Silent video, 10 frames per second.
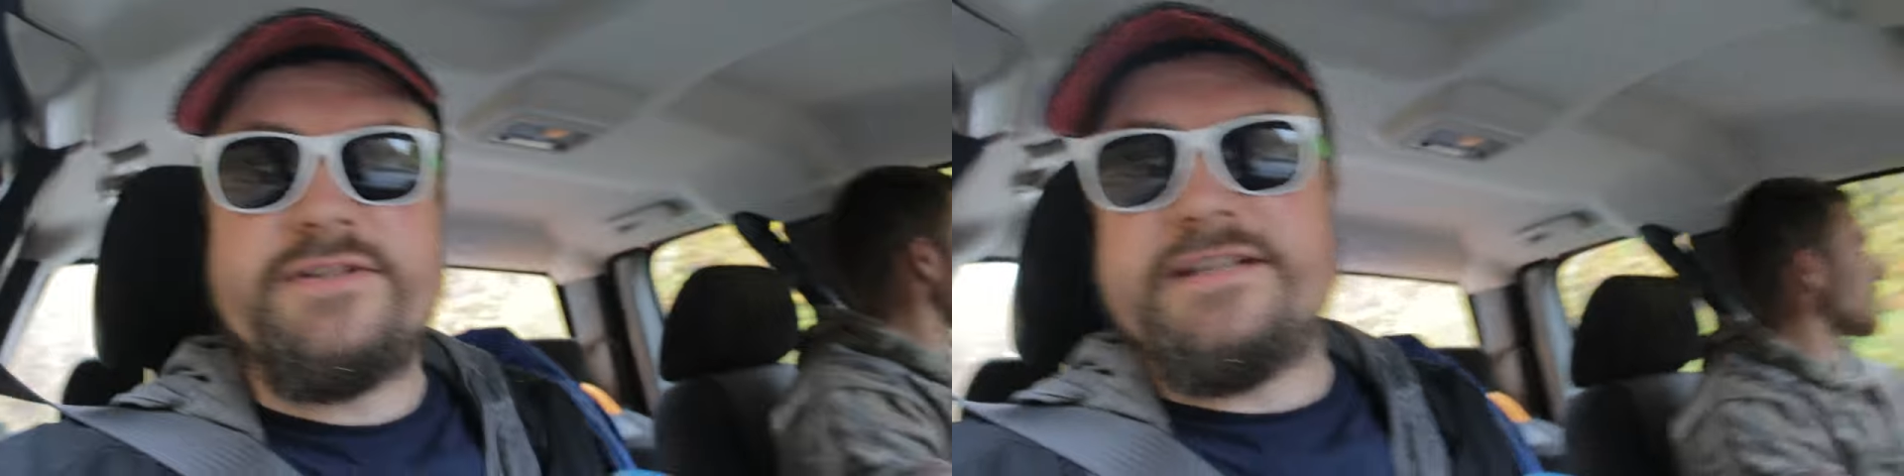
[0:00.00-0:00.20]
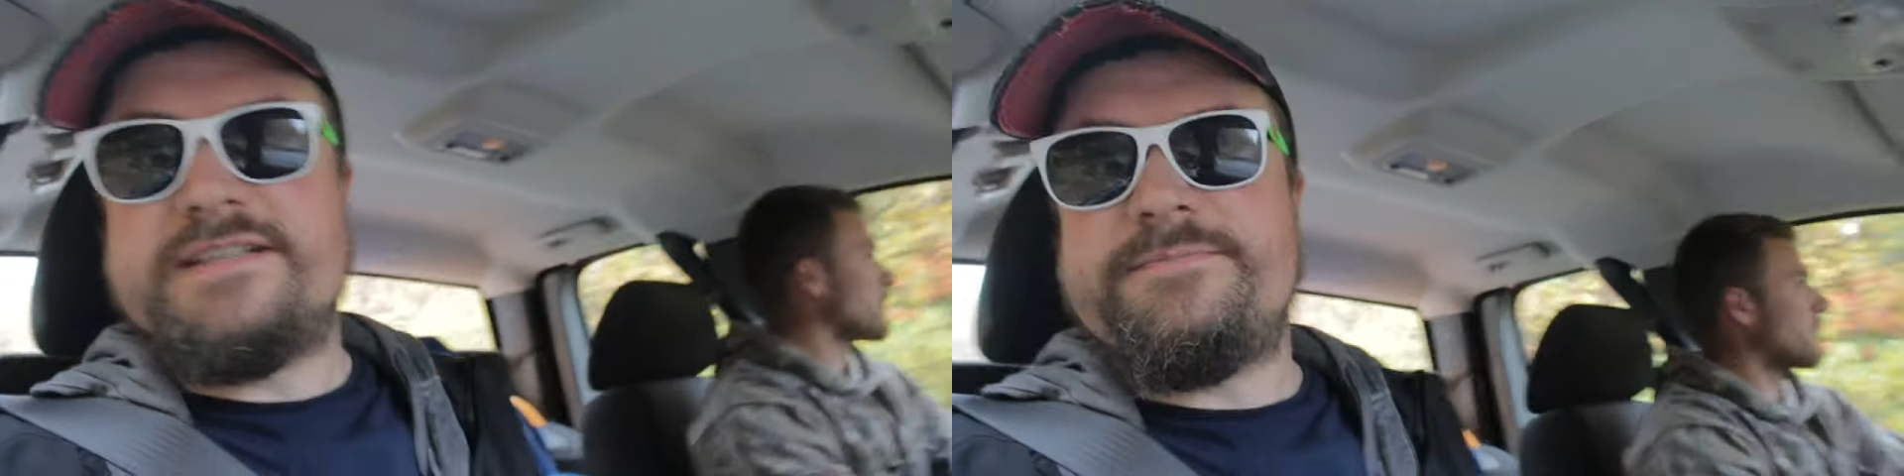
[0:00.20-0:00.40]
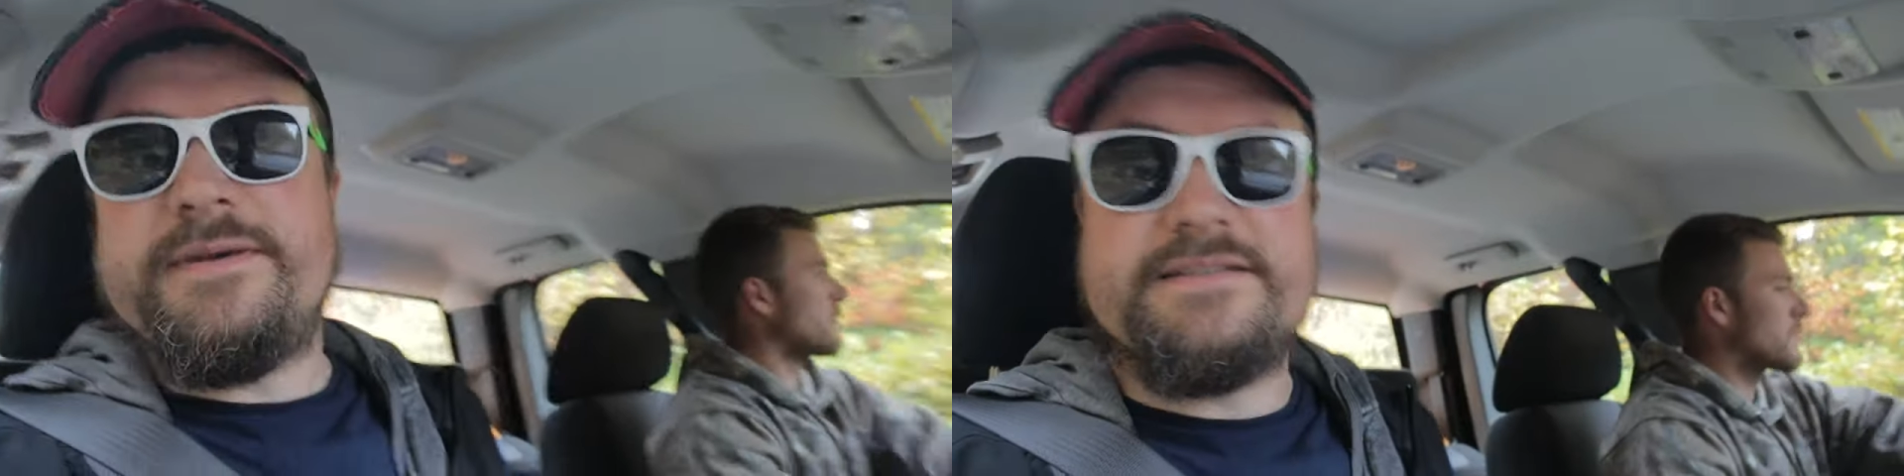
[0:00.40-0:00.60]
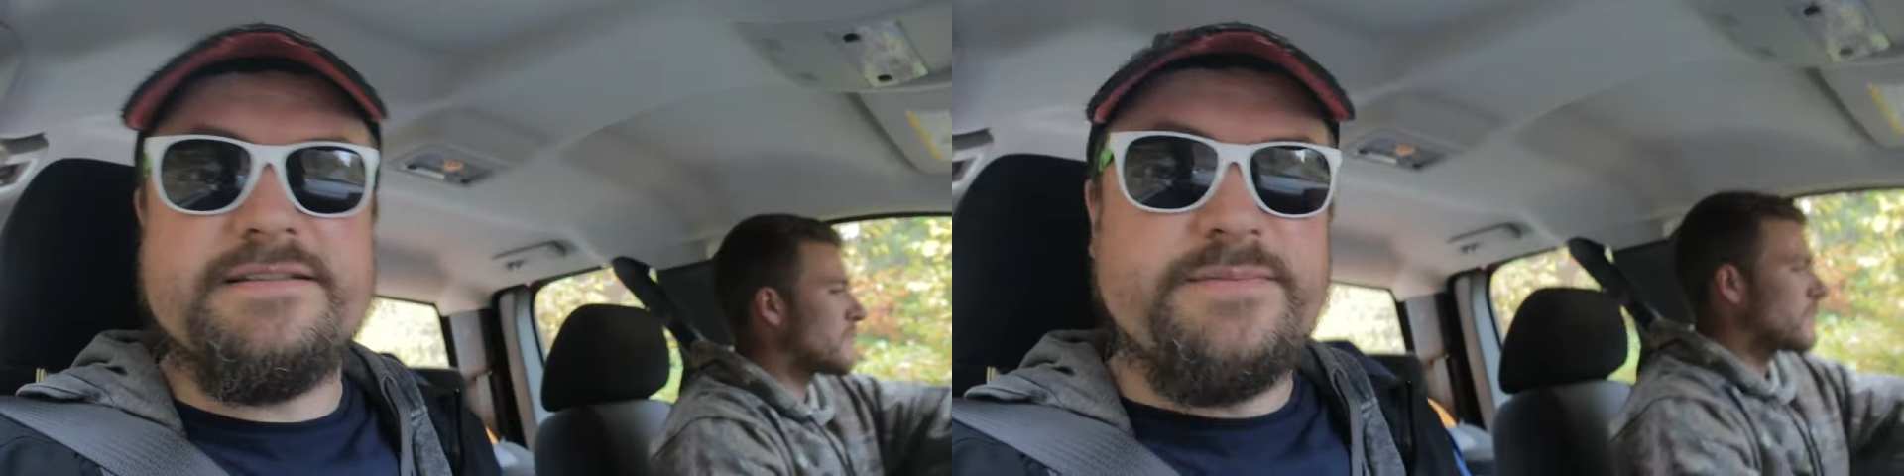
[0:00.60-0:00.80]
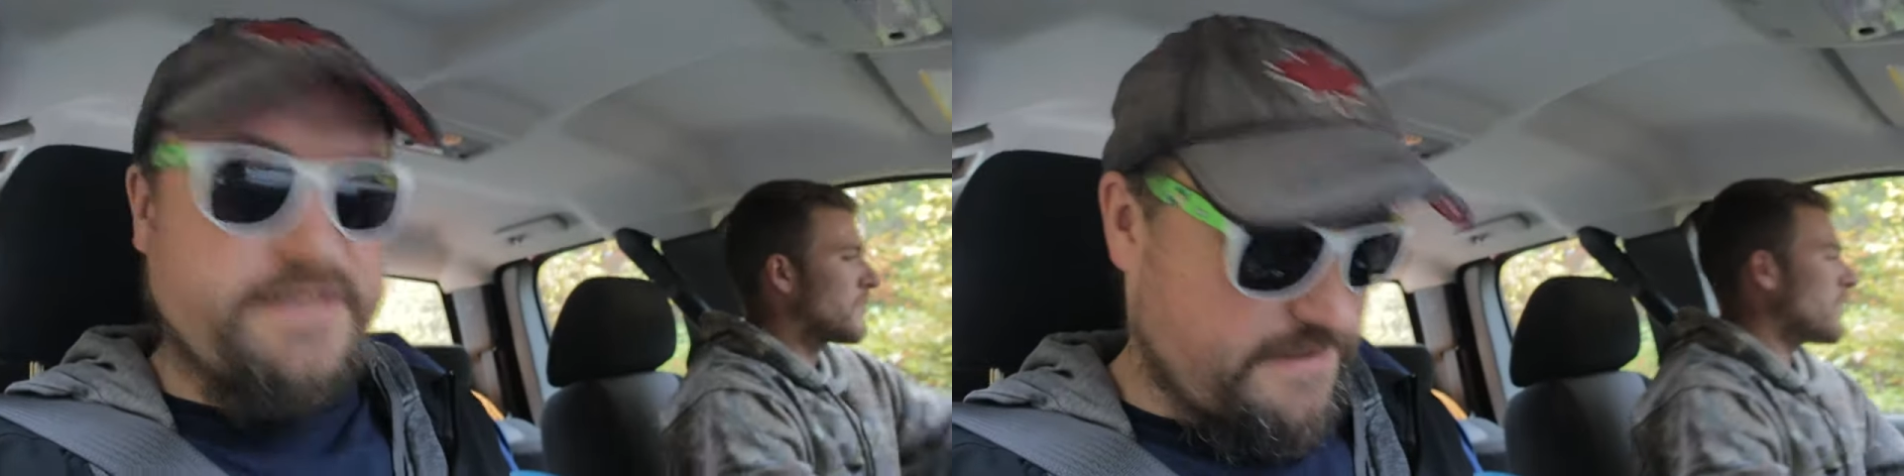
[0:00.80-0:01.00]
than
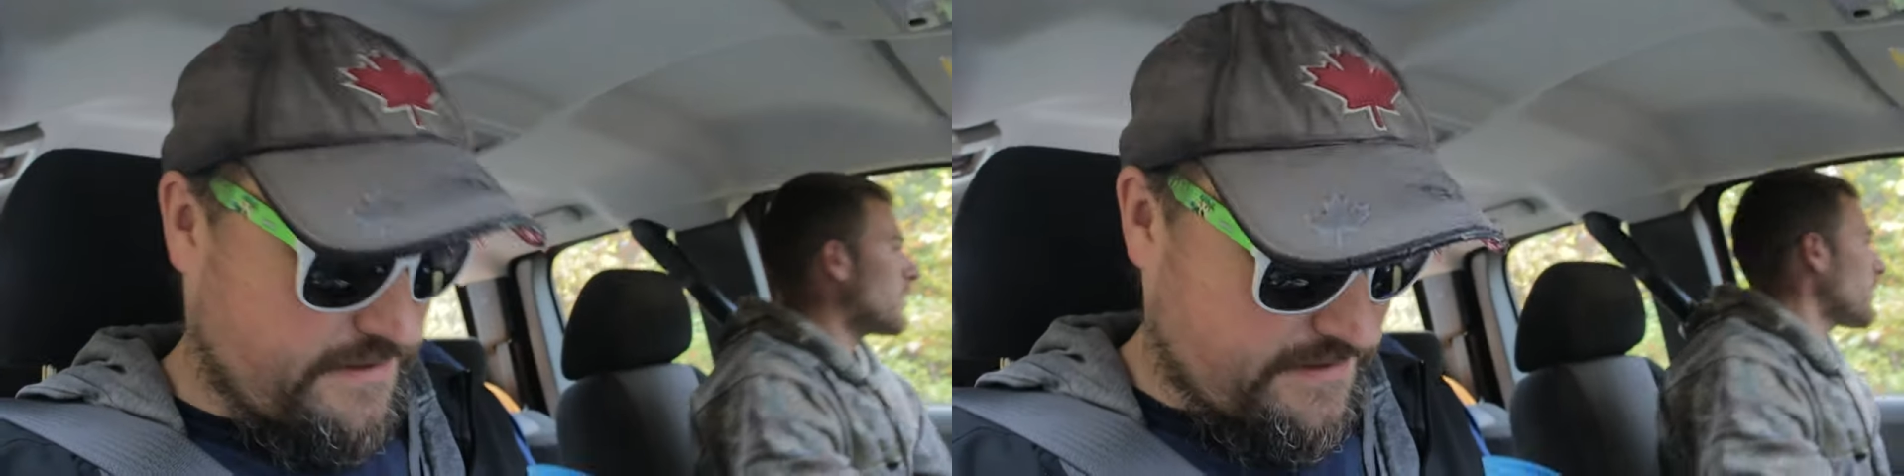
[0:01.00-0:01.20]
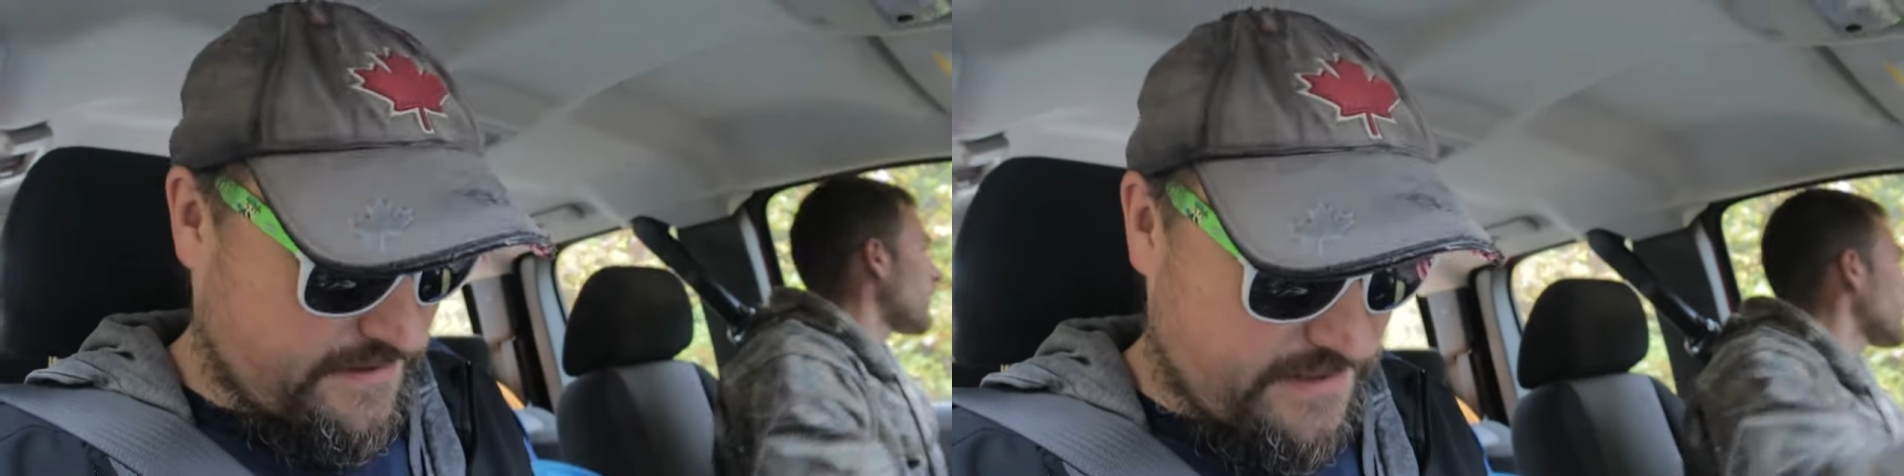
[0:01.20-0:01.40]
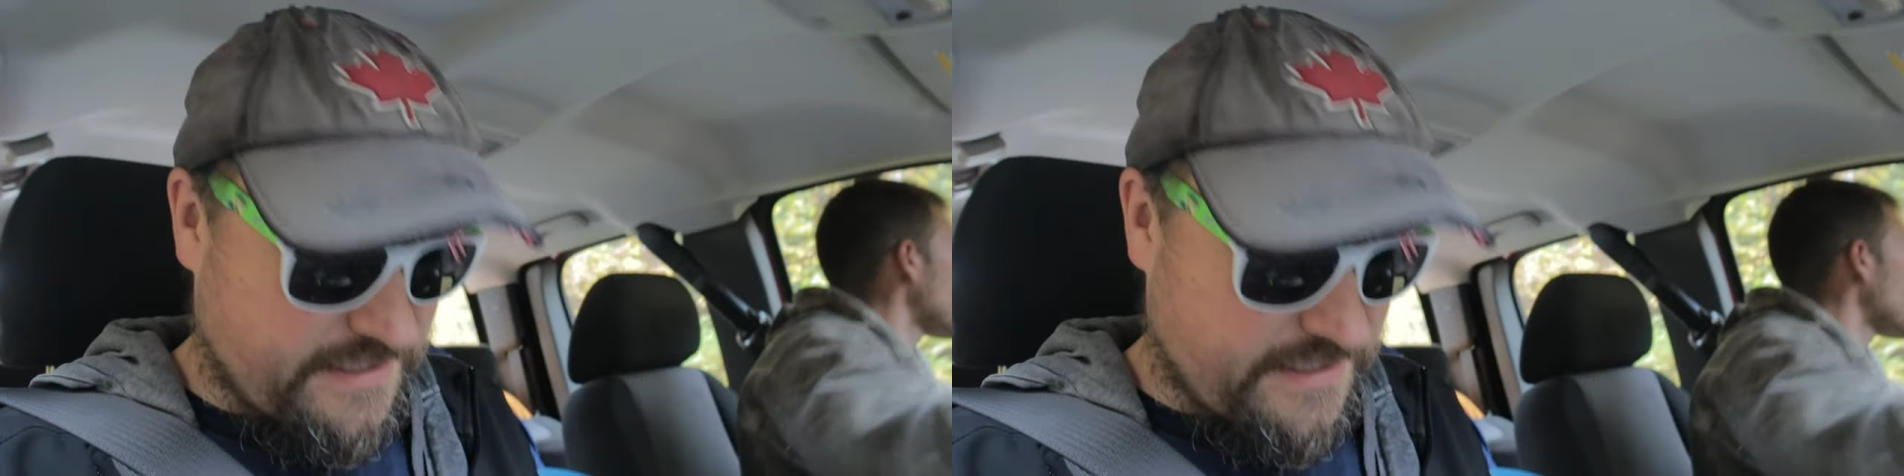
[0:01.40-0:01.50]
expected, because